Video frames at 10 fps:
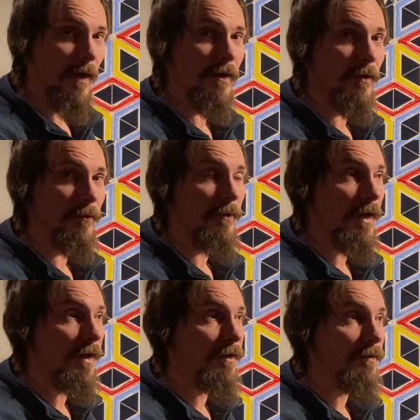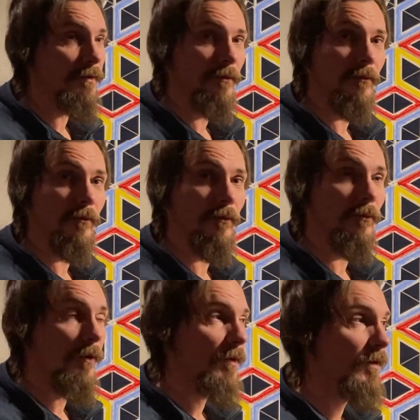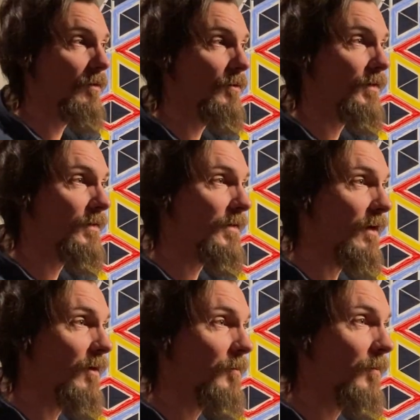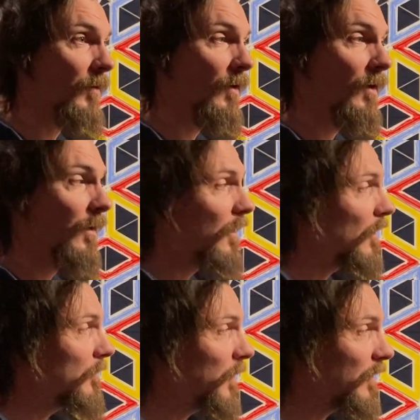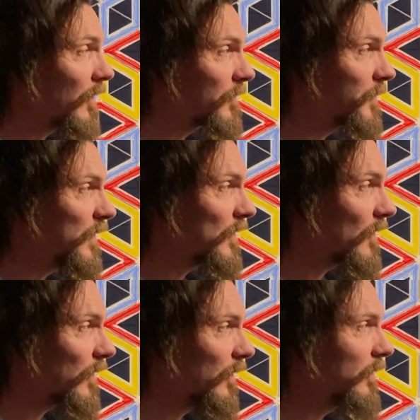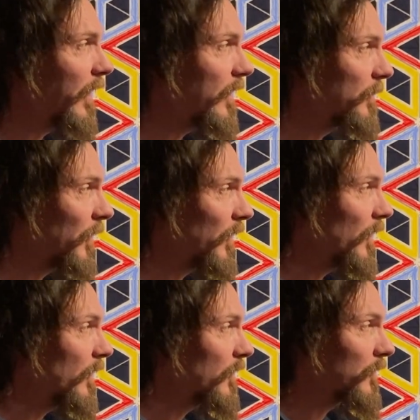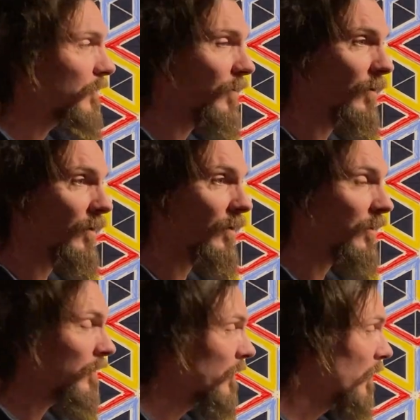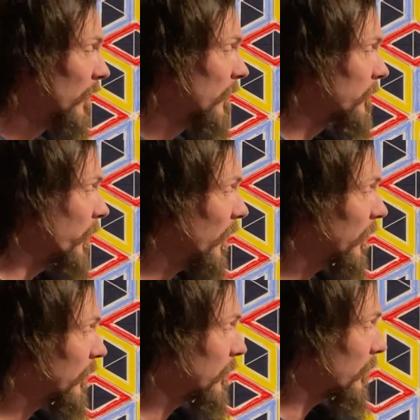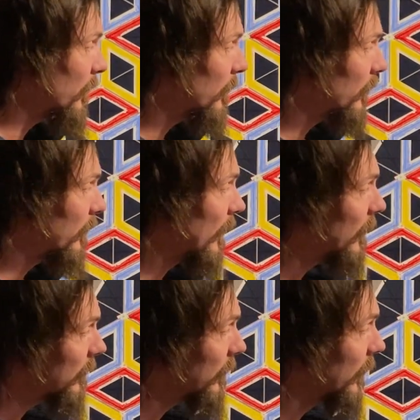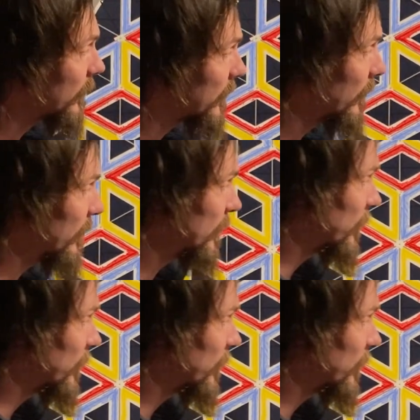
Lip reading: I don't hate working with tape. It becomes a labor and a chore, but then you get to this